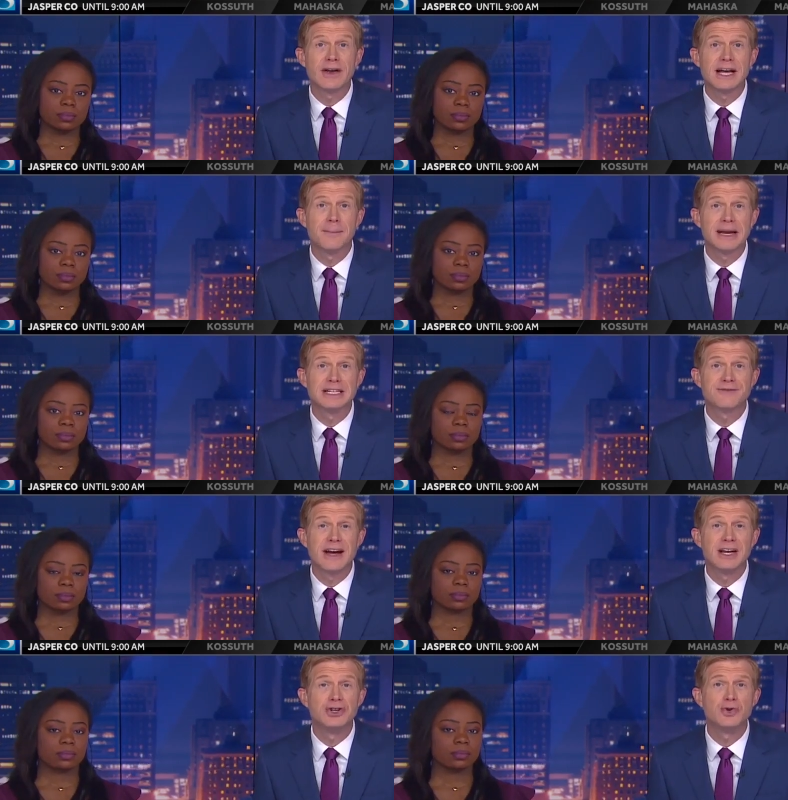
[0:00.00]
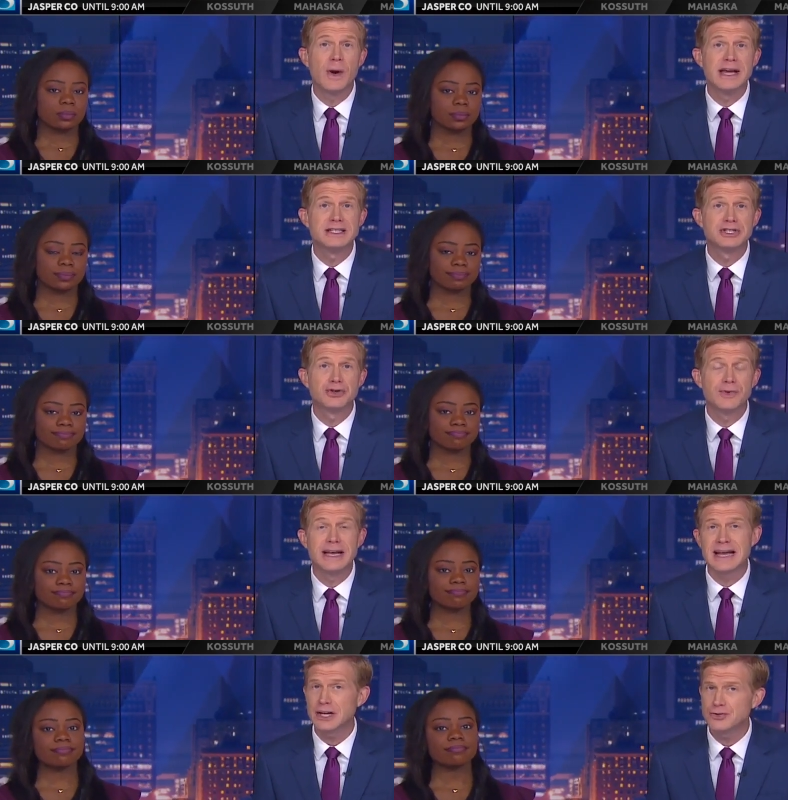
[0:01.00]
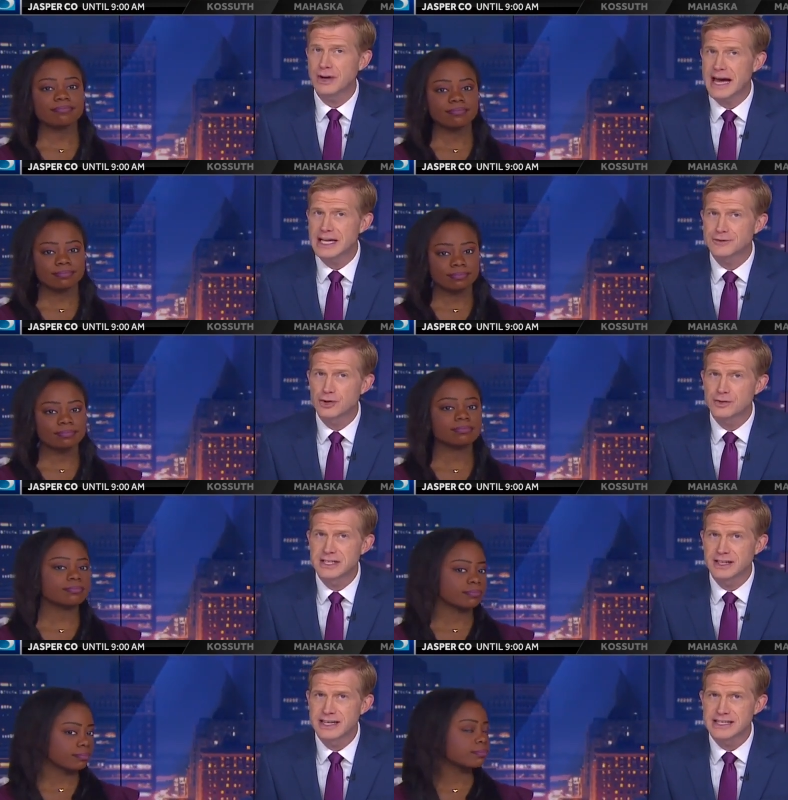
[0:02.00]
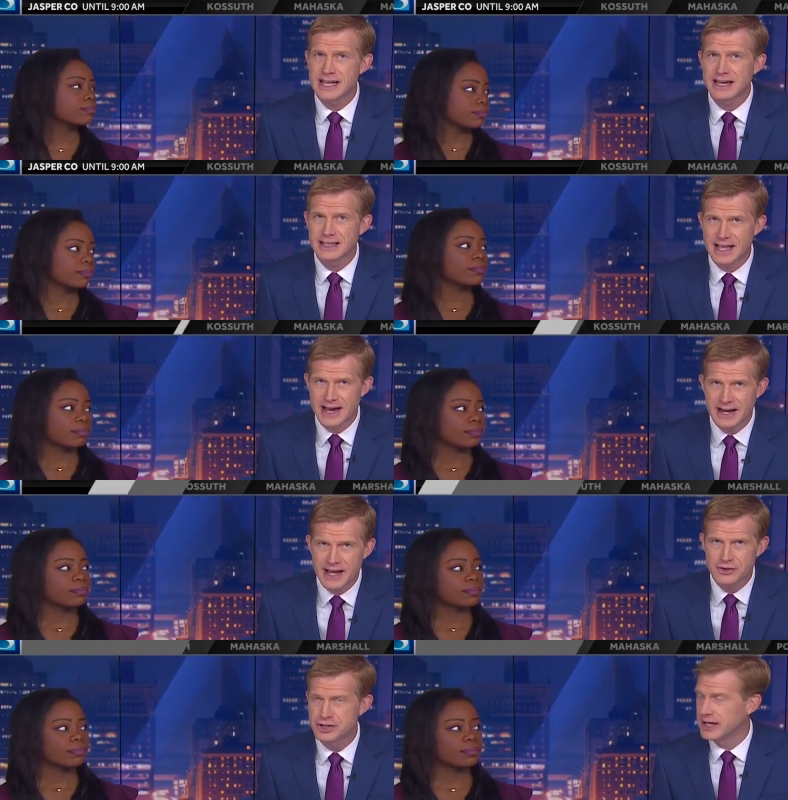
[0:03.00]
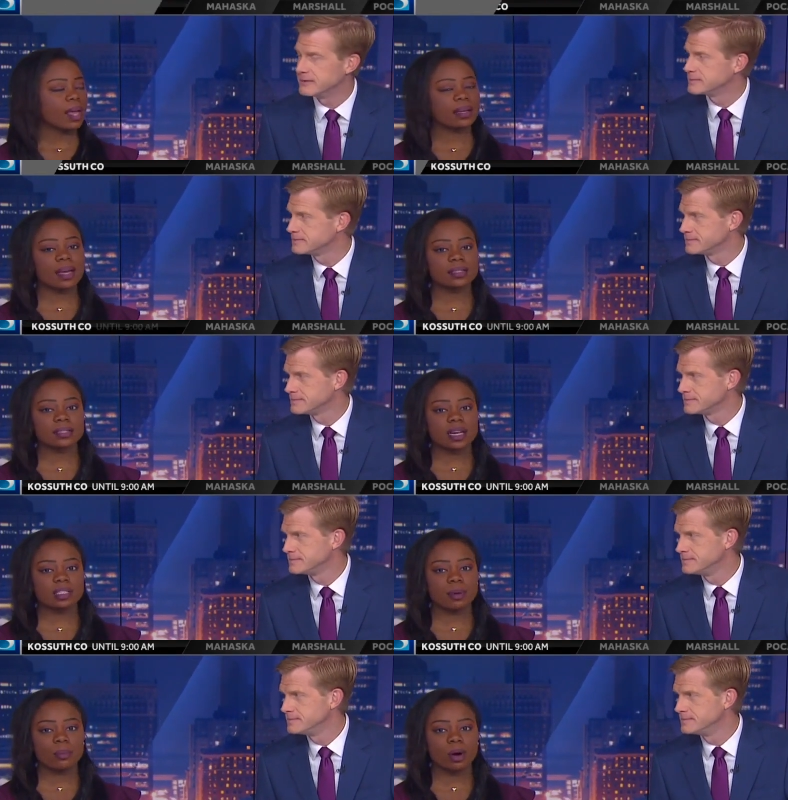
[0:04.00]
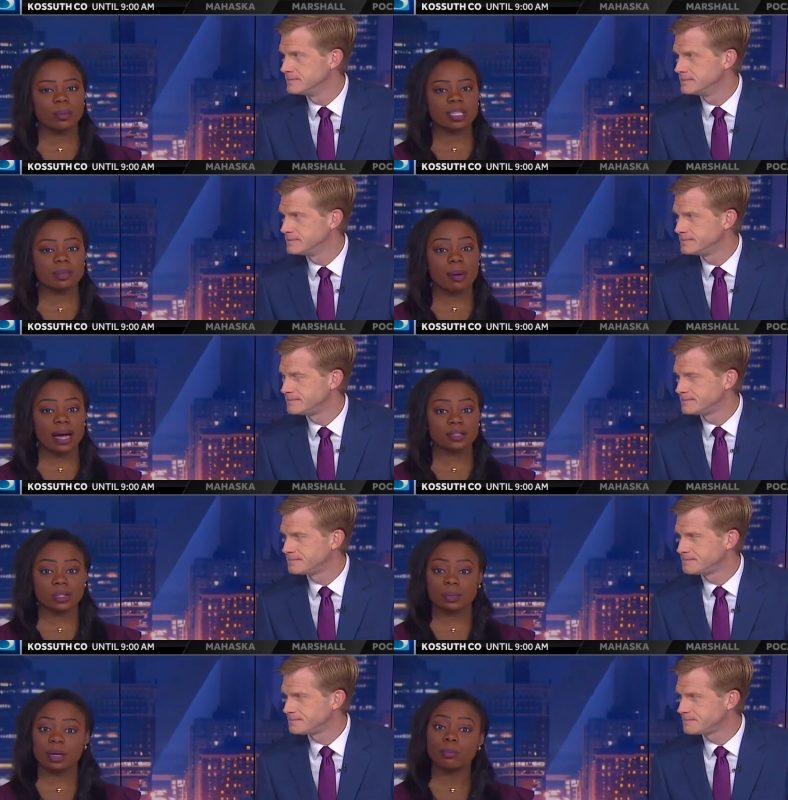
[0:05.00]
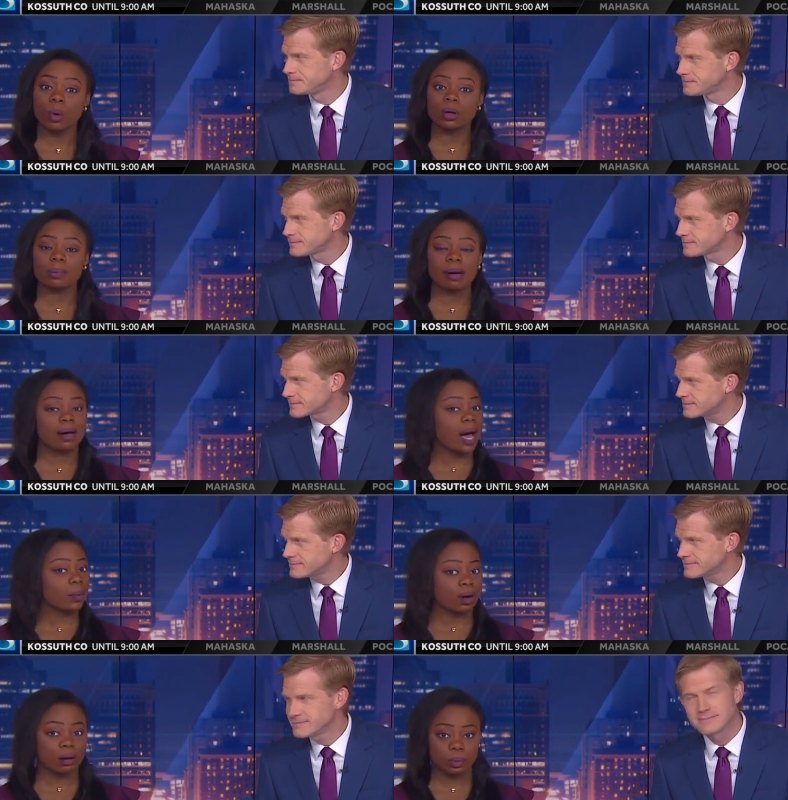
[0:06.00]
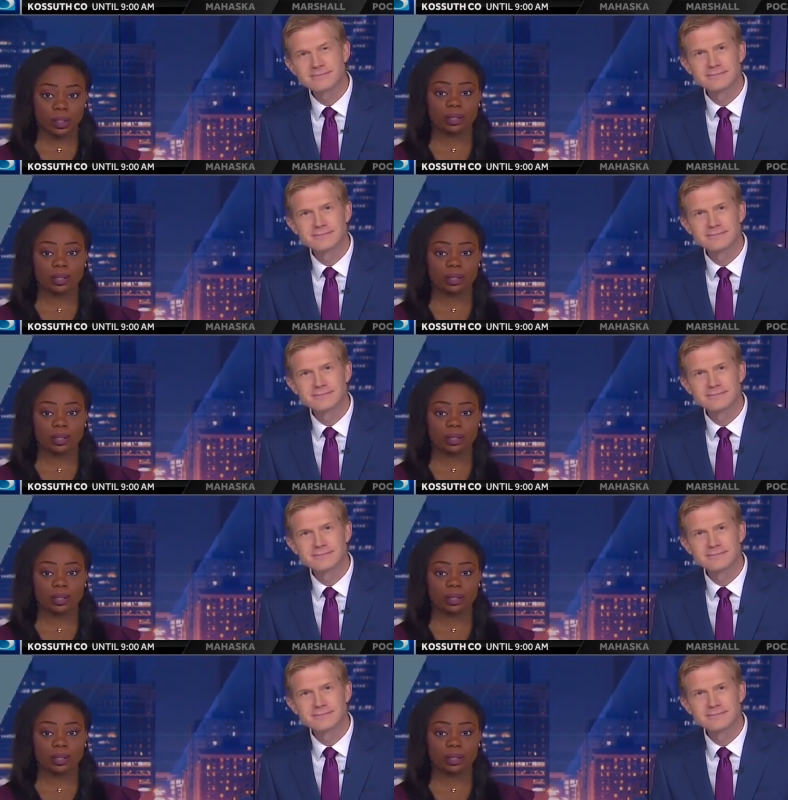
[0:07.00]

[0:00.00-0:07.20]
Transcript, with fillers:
Speaker 1: County Company is finding new ways to create natural gas for utilities like Alliant Energy.
Speaker 2: Yeah, KCCI's Bo Bowman is back to explain more about how it all